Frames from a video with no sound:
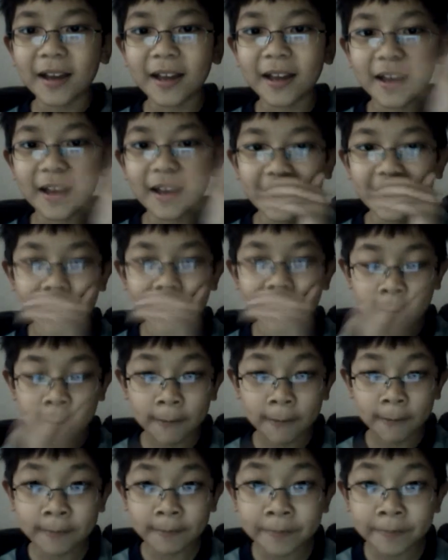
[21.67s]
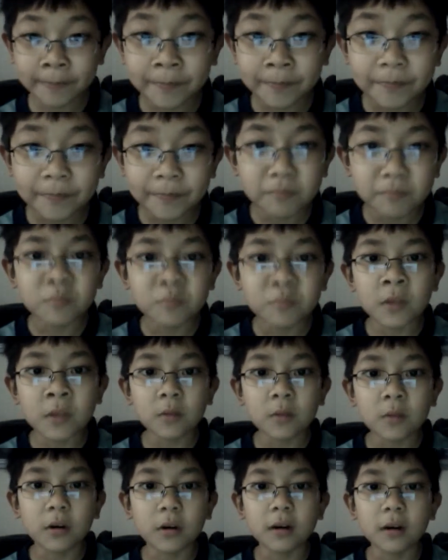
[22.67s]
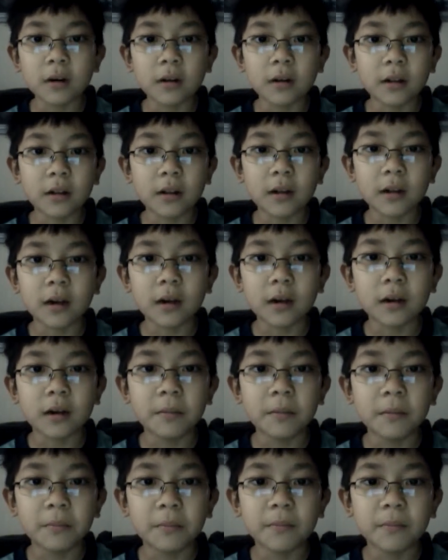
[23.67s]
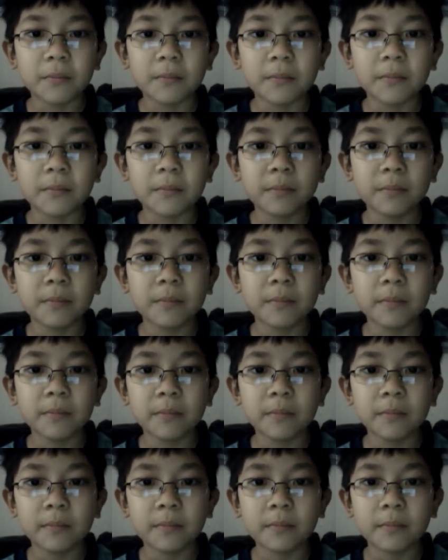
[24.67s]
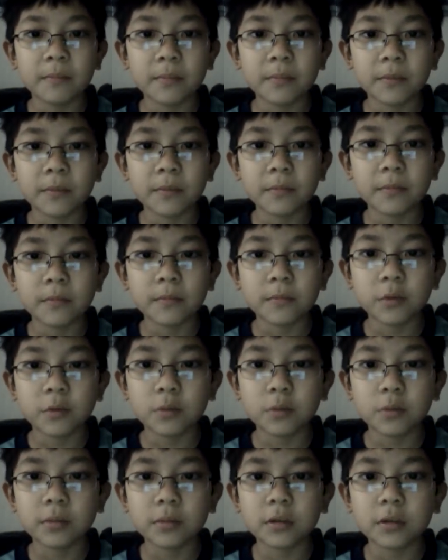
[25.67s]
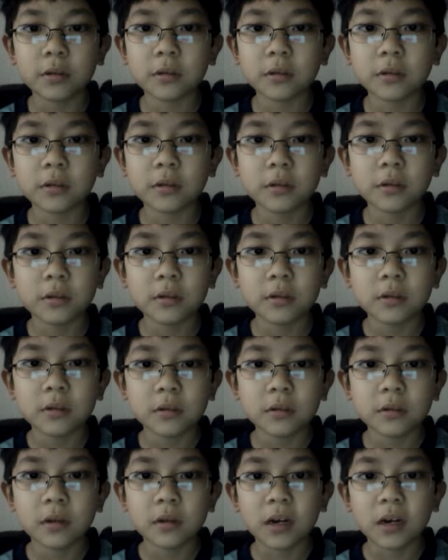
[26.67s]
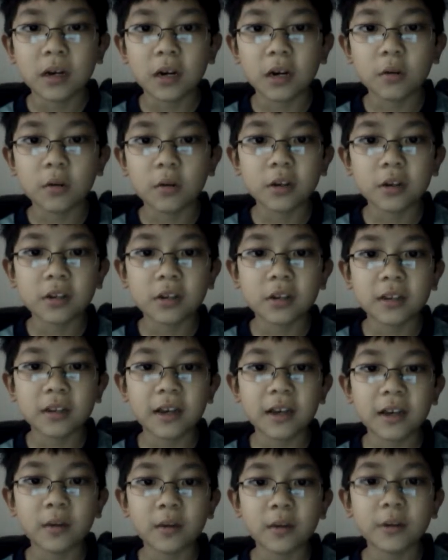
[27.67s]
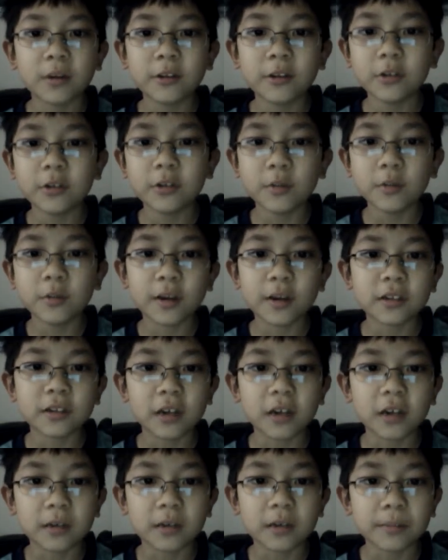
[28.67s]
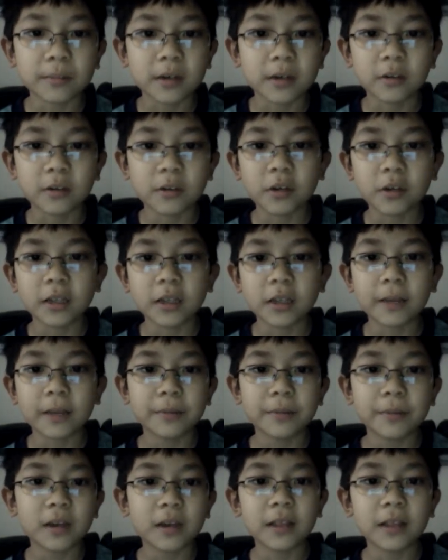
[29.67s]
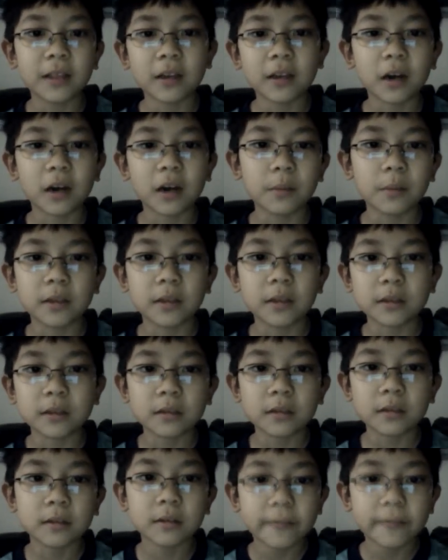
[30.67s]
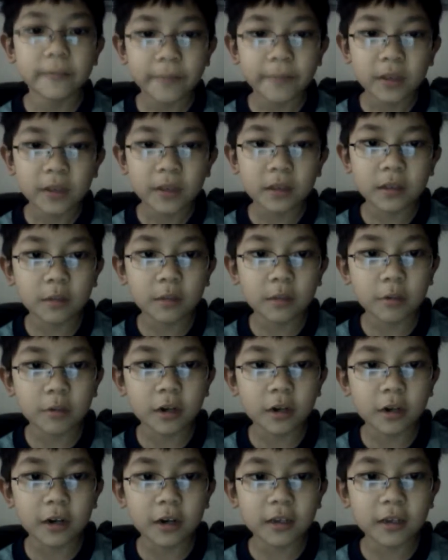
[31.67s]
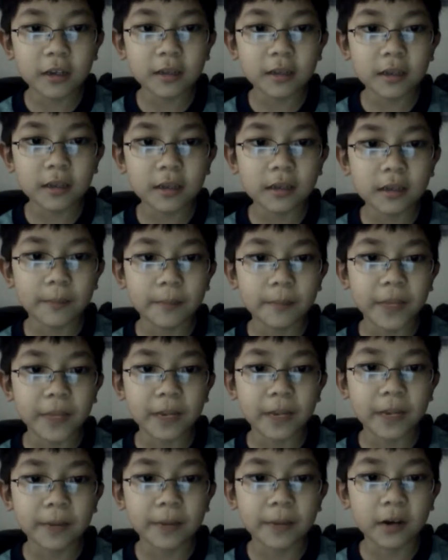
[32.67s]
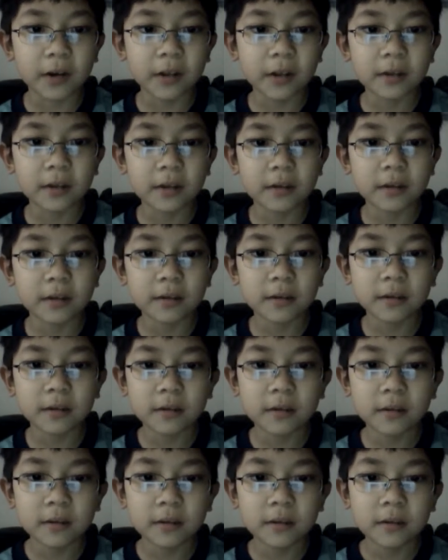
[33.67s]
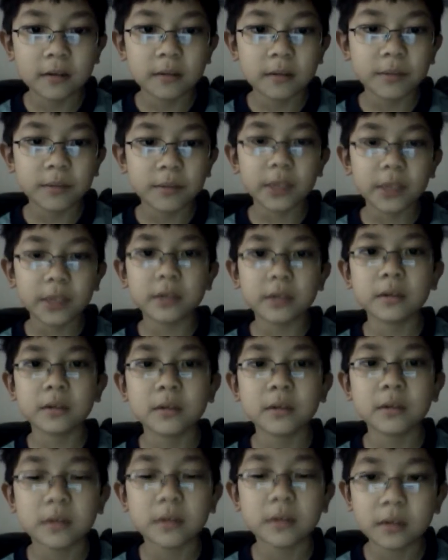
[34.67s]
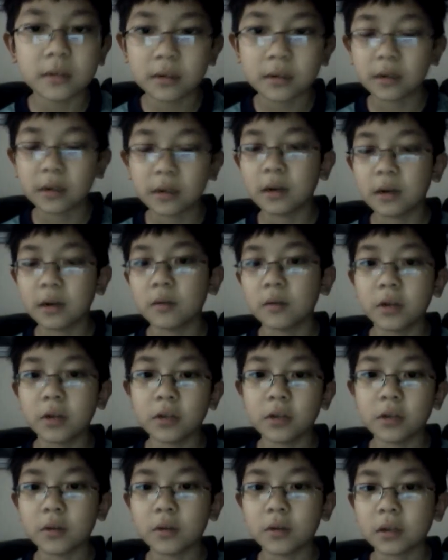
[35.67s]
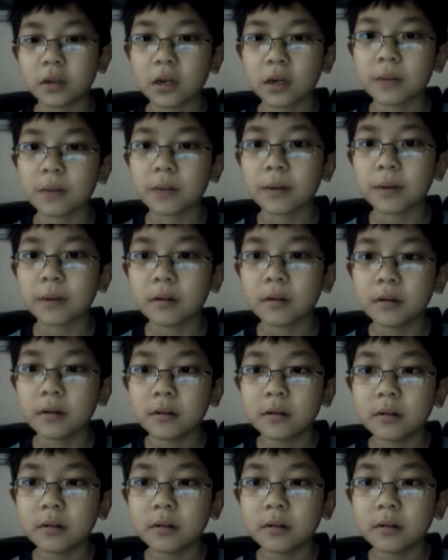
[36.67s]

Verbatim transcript: Eh? Well, um... Whoops. What? Yeah, what do you want to talk about? You could like put it in the comments. Someone already said something about it, but uh, what do you want to talk about?